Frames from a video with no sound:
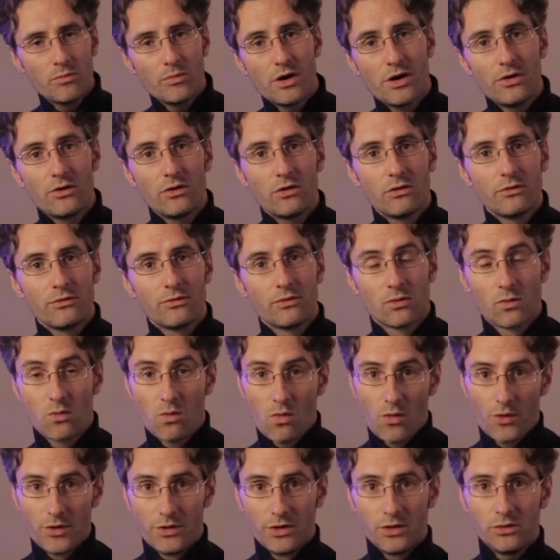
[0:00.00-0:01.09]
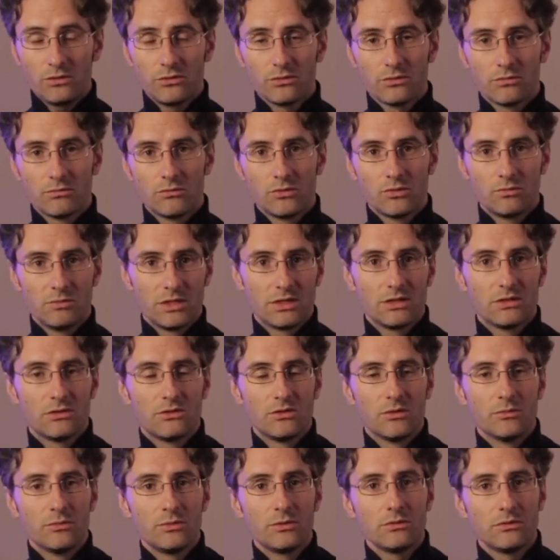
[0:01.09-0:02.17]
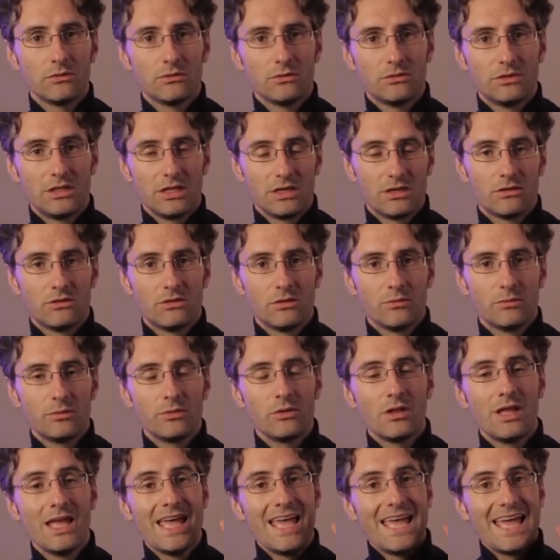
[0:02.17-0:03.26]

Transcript: bar of quarter notes to make it simple, to take it simple,